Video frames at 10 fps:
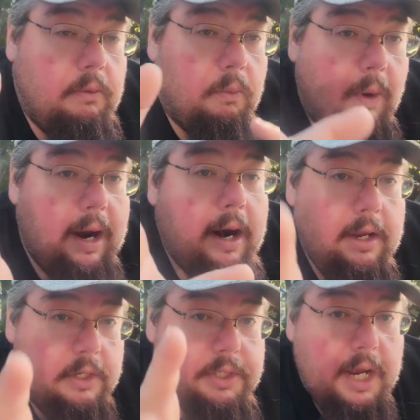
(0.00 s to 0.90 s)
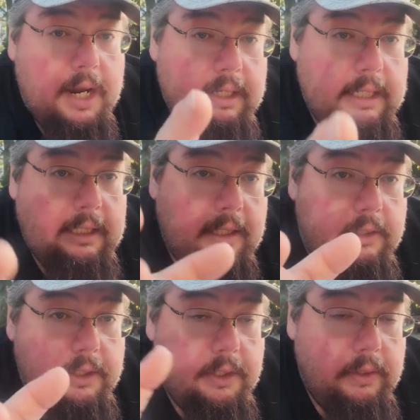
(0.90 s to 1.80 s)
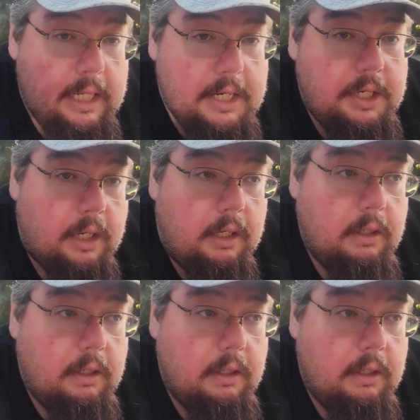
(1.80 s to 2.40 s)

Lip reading: Why are y'all shocked that he killed a dude this year?